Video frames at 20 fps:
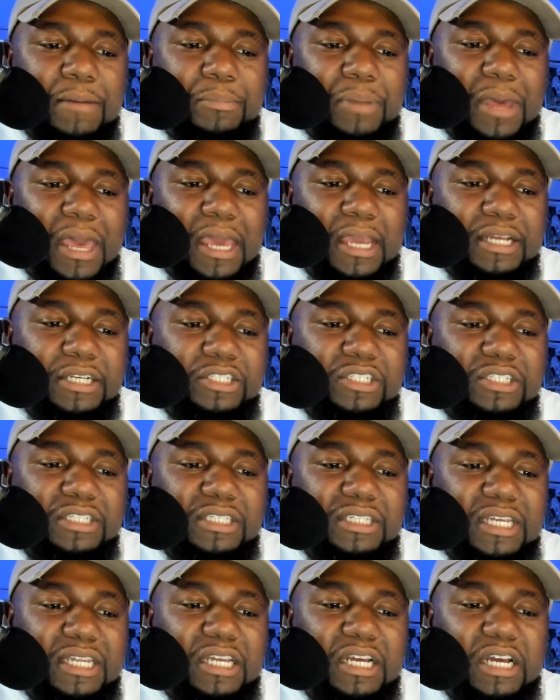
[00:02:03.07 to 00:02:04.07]
packages
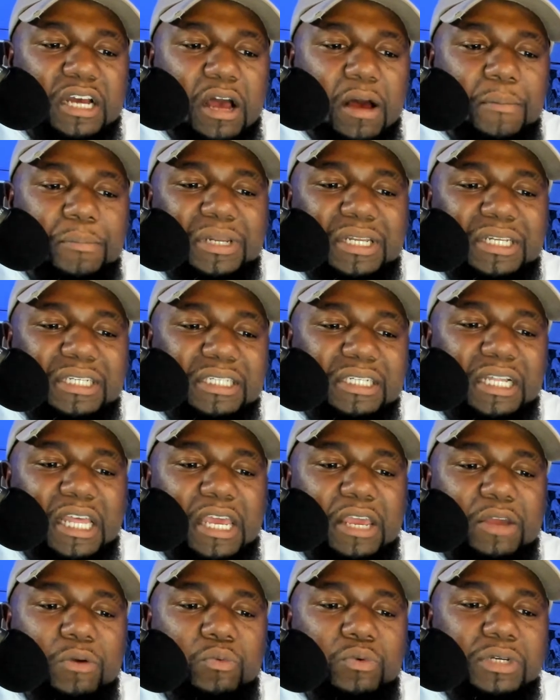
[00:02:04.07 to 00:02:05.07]
said the company's
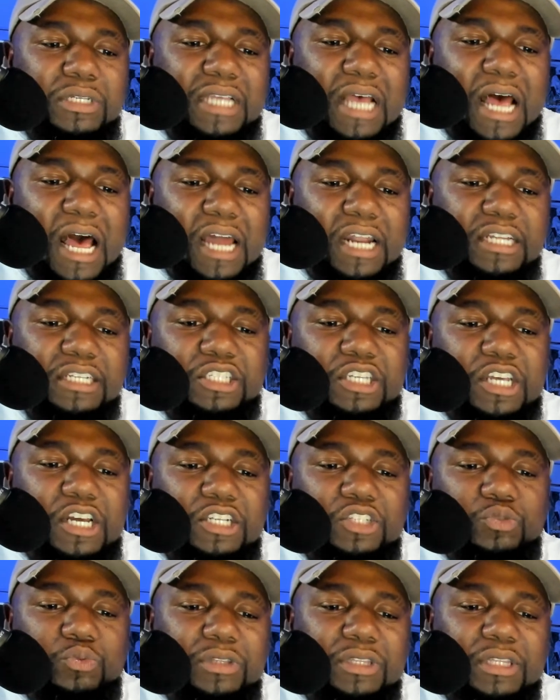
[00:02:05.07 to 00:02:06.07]
claim was out of
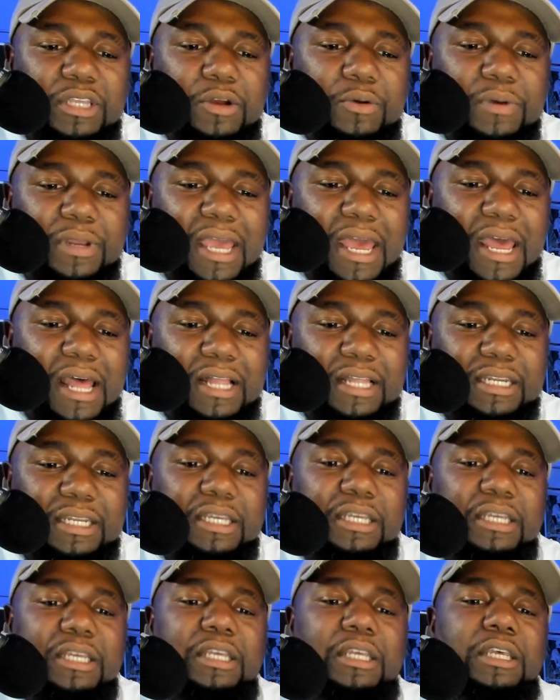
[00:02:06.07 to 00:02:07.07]
touch with their
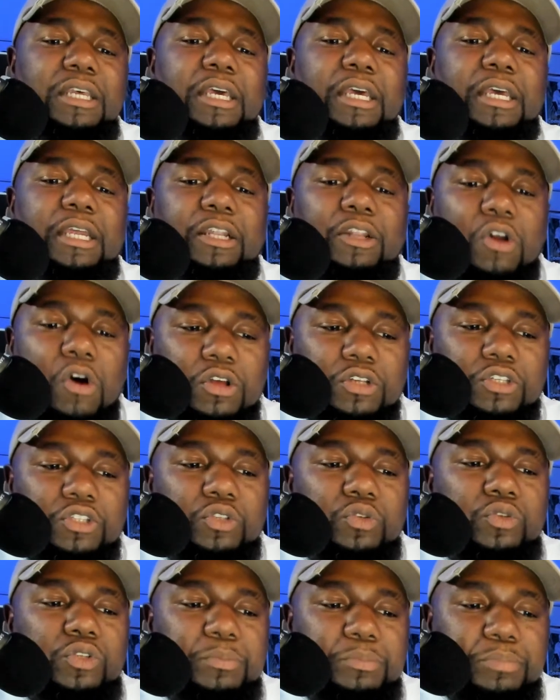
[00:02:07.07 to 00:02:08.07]
reality. In
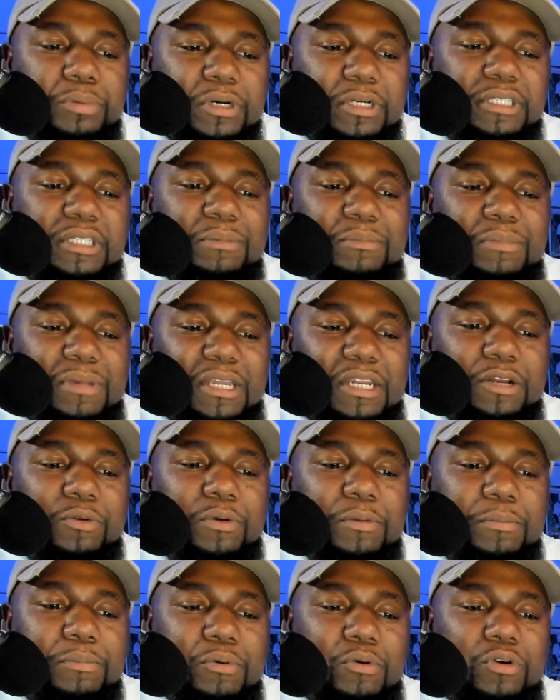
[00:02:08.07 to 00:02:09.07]
lawsuits, books, and media
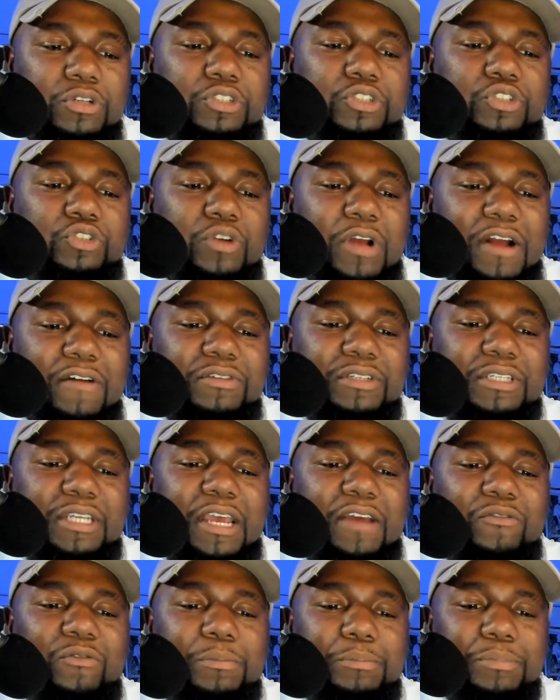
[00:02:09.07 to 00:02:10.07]
reports, drivers
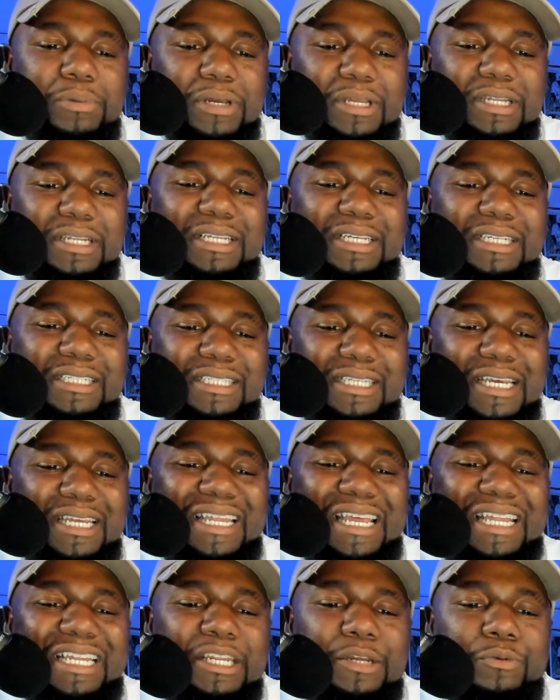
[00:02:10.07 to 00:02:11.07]
have repeatedly said
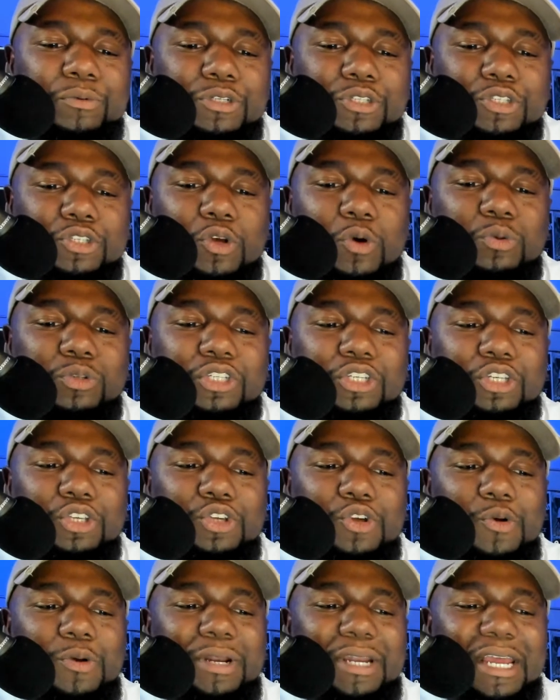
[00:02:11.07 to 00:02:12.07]
that they result to
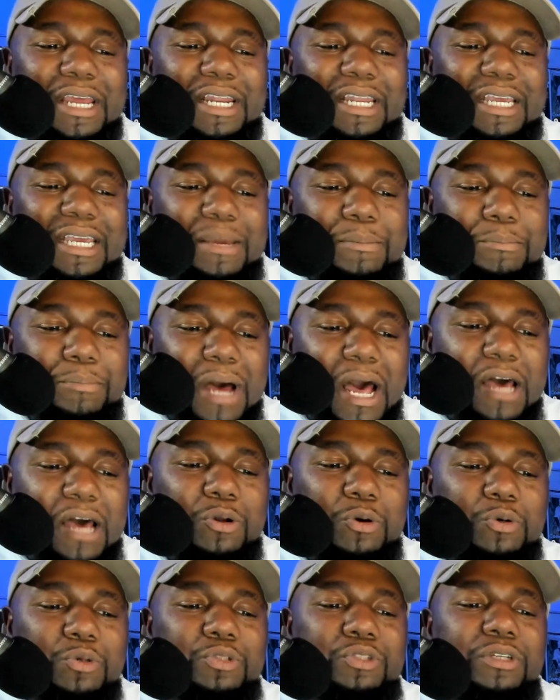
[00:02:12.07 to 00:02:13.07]
urinating in
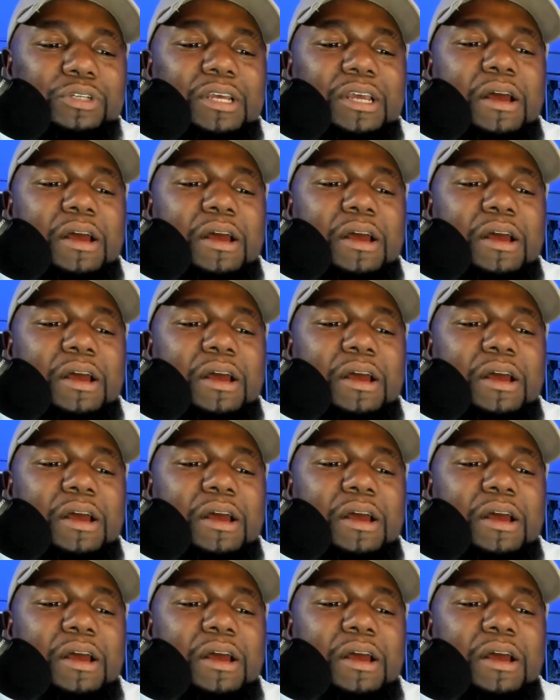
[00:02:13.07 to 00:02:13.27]
bottles,